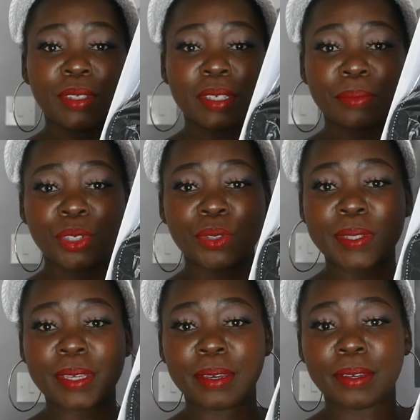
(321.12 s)
some
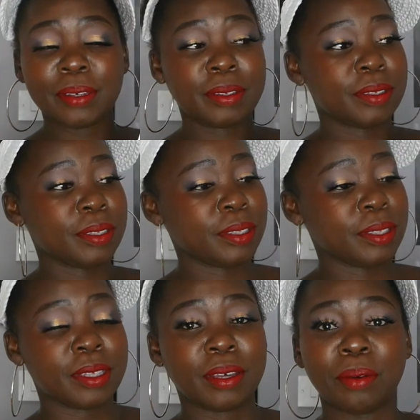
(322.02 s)
shoes here.
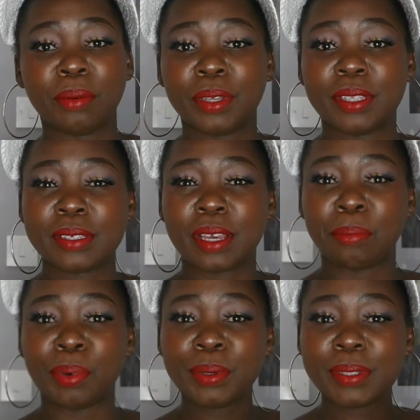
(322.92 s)
These are
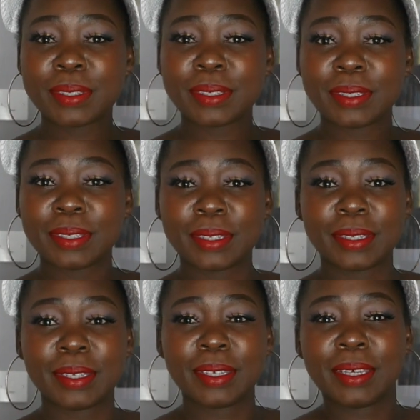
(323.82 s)

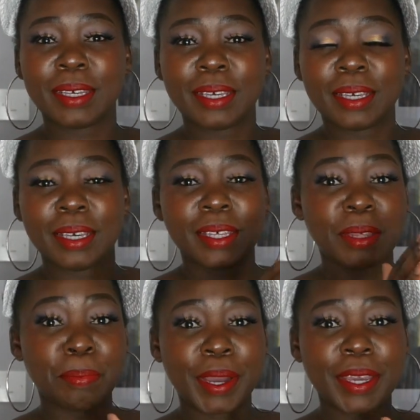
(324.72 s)
boots.
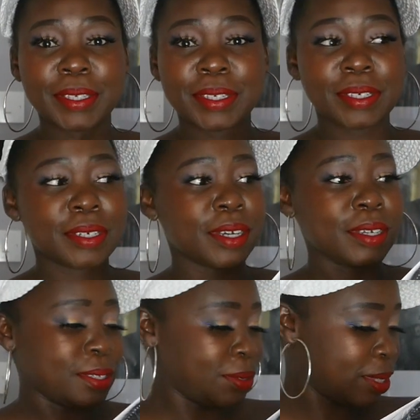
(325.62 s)
The packaging,
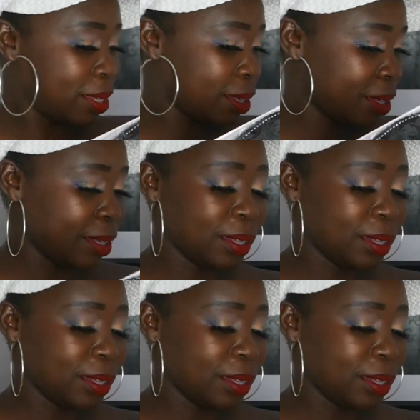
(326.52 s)
as you see,